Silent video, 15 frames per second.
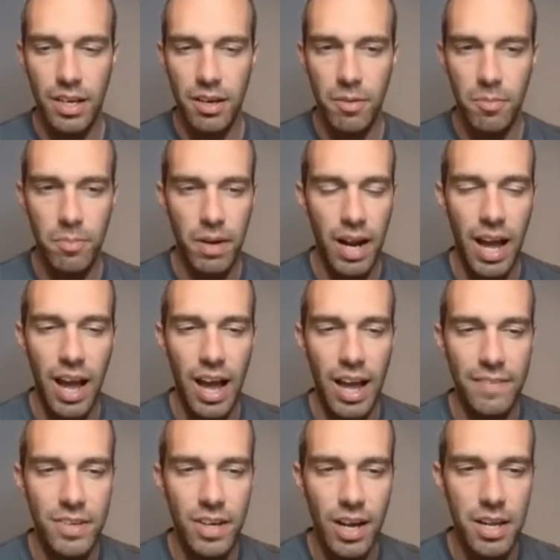but
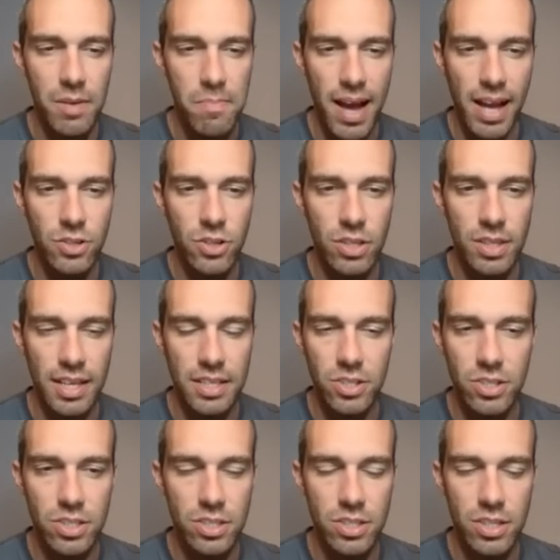I've got to imagine that
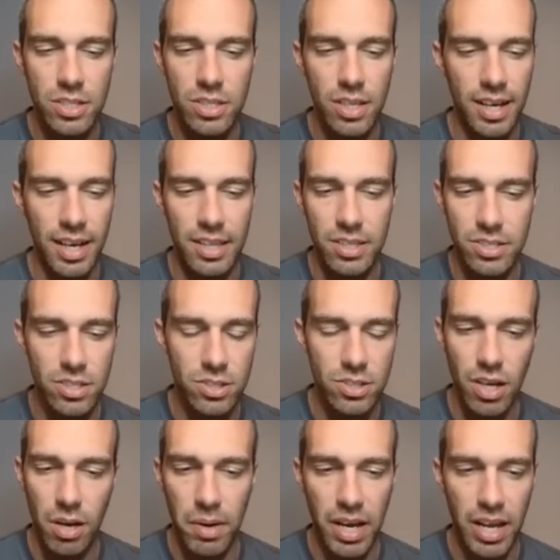again, this is just
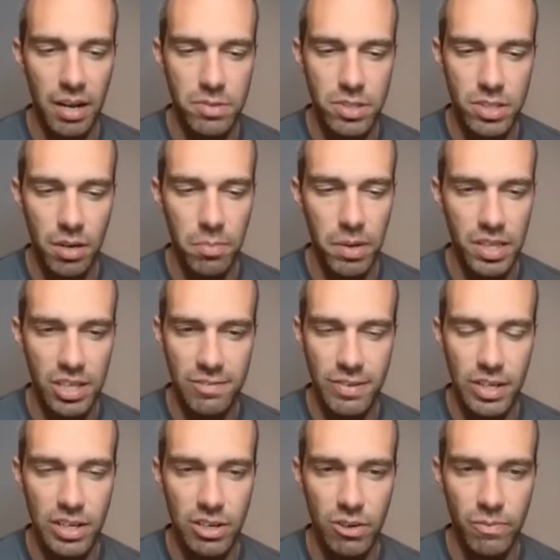top of my head. I'm just kind of making this
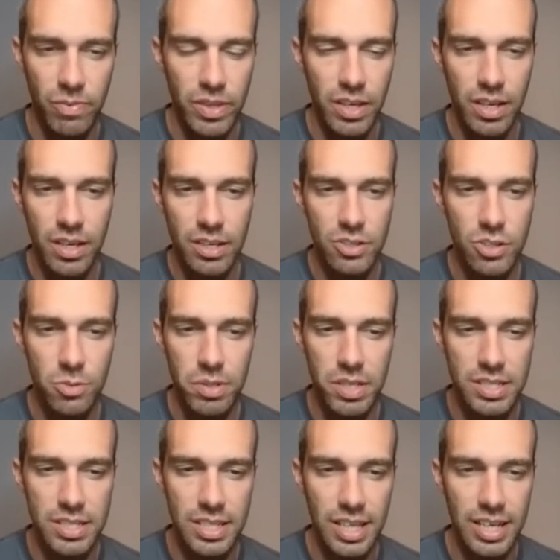video just
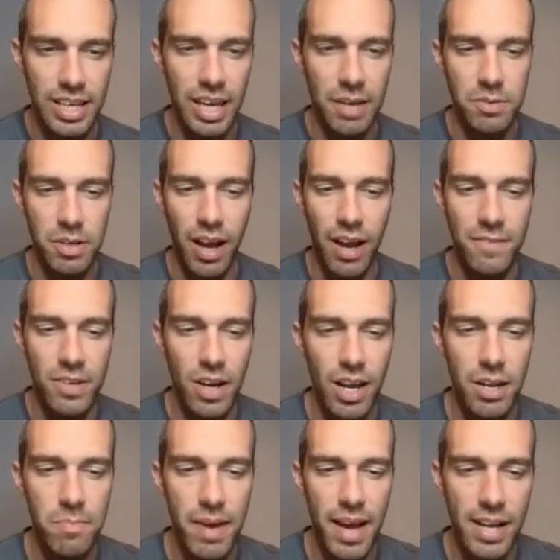because it like came to me. I've got
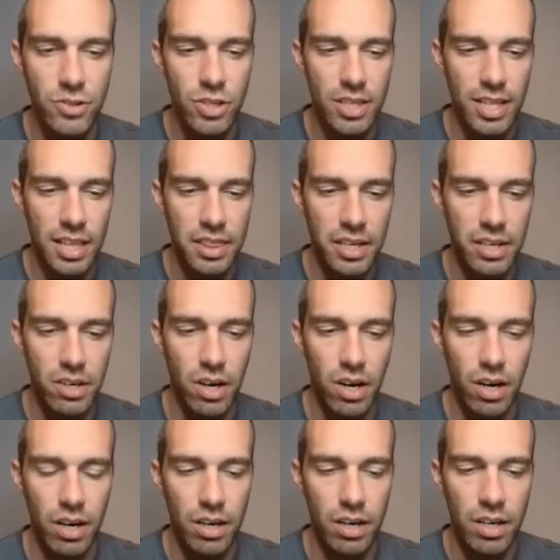to imagine that there
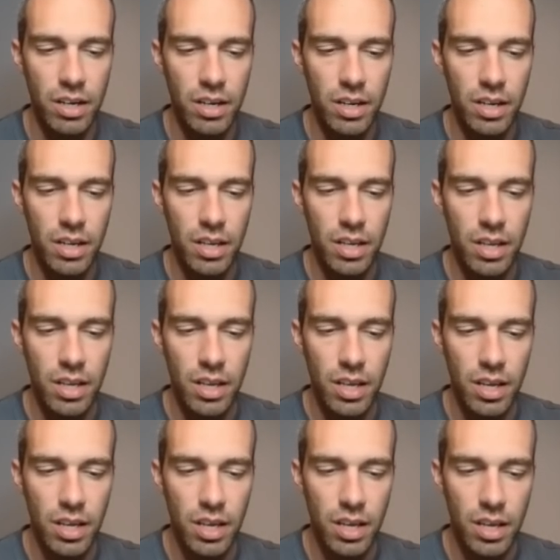are
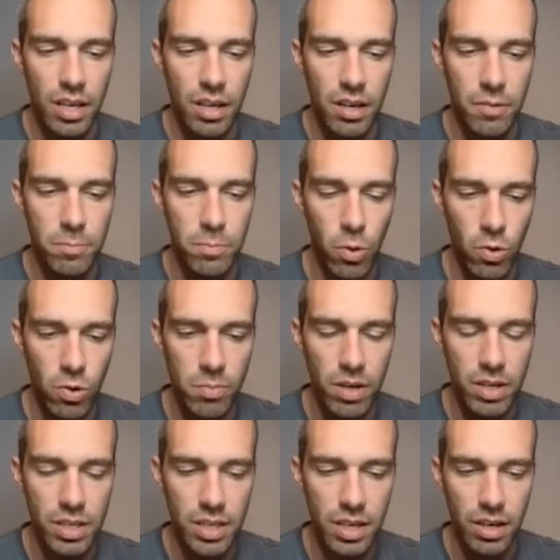
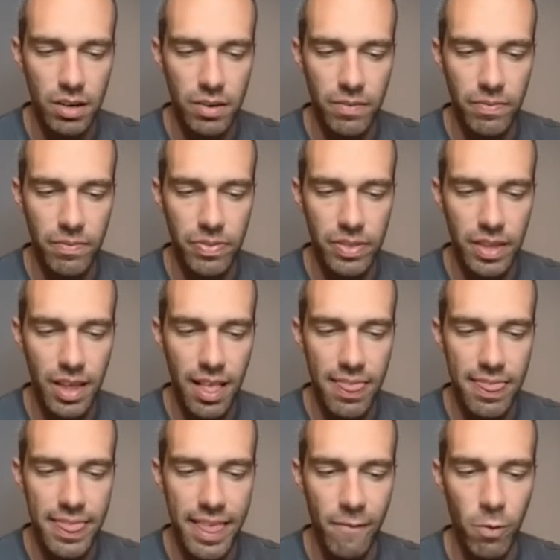Pokemon here
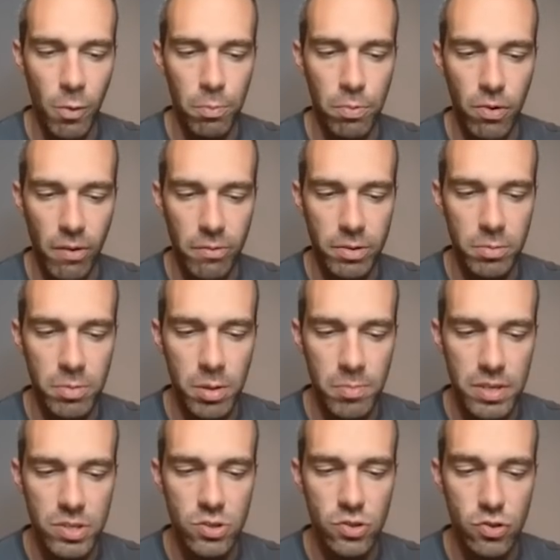that will probably
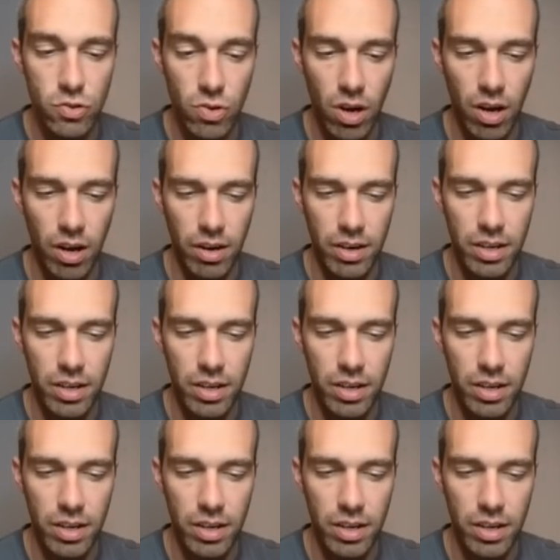be strong